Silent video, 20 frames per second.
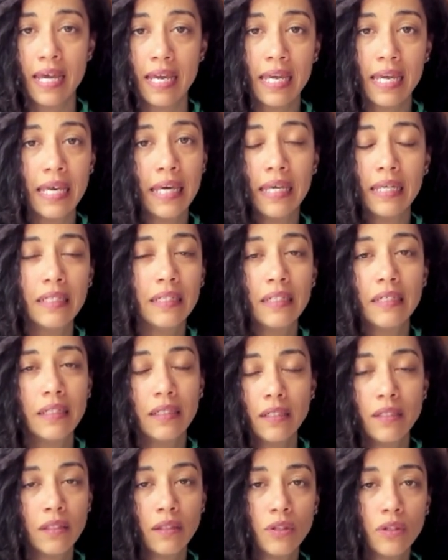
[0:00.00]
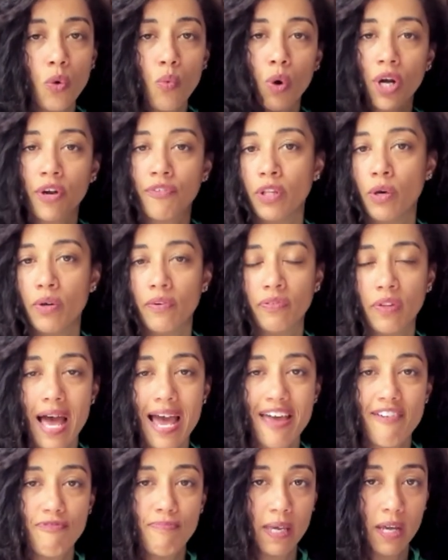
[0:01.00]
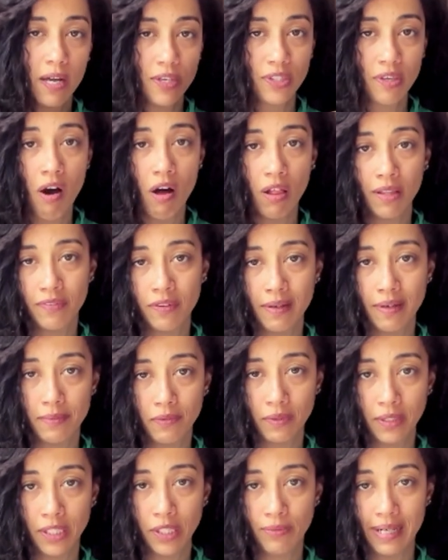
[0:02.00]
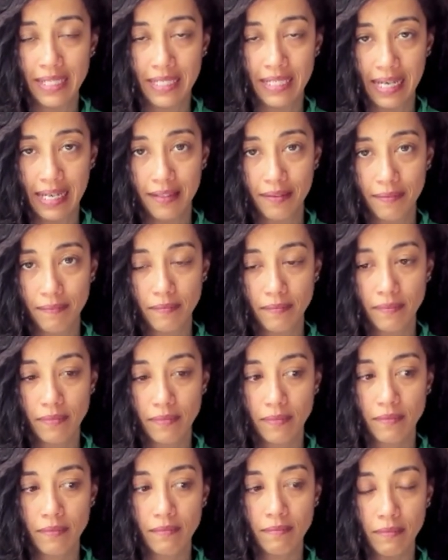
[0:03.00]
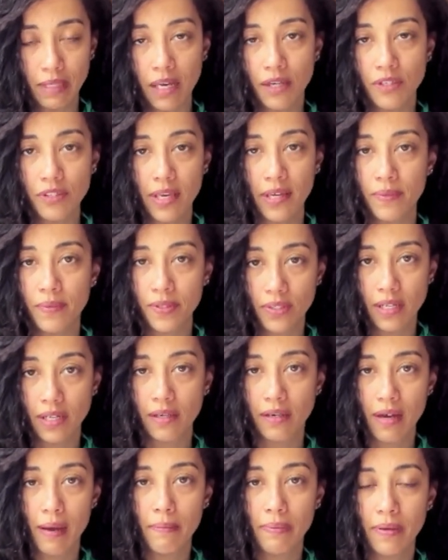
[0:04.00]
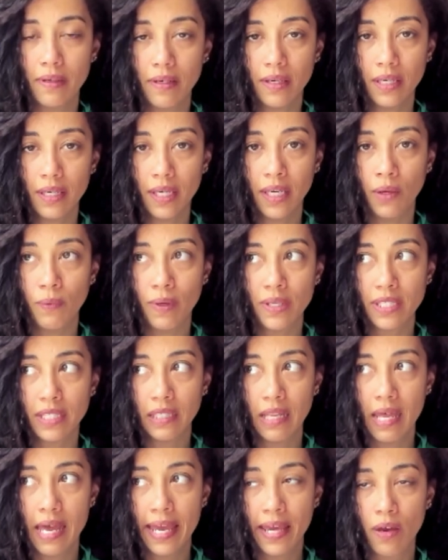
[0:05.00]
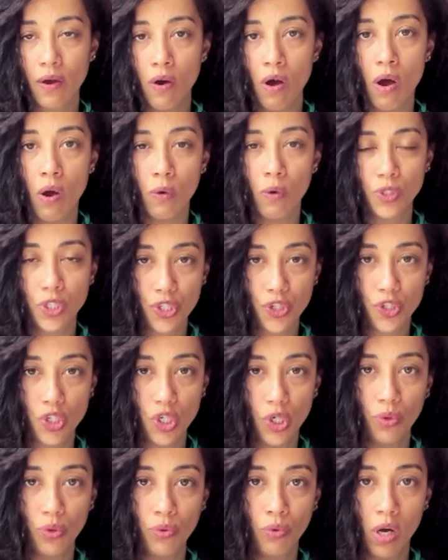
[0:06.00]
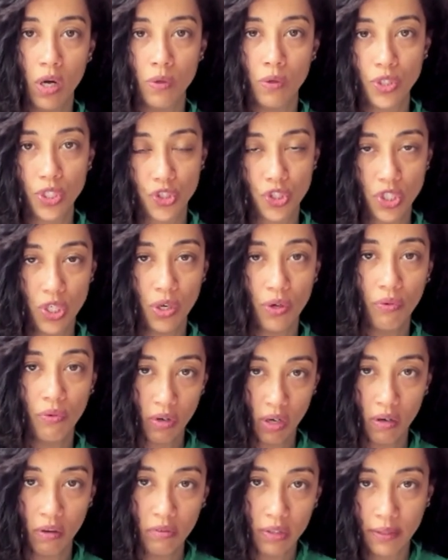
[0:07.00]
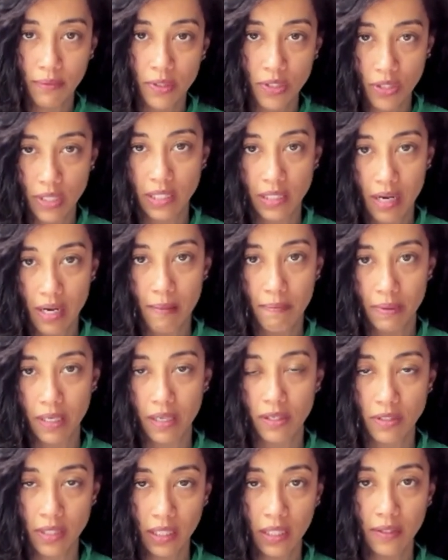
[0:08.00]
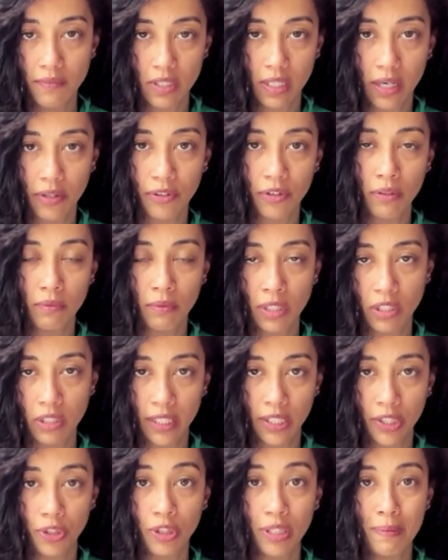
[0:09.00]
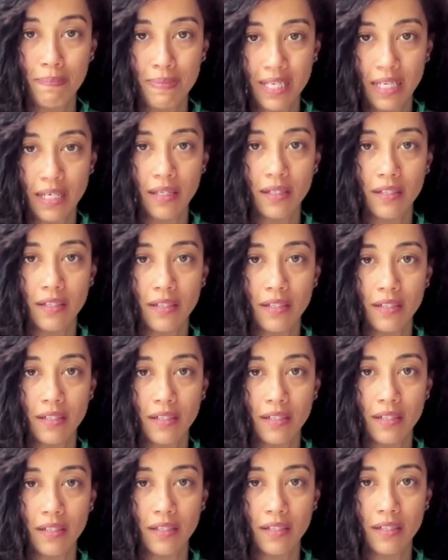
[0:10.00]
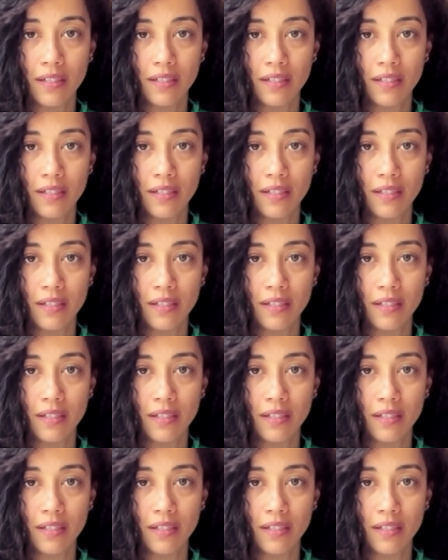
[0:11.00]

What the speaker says: in the workflow of life because all of the women were in the red tent because they were synced up. It wasn't like, oh, just you. Oh, just you. No, they were synced up because they lived together. They worked together. They'd be together. So.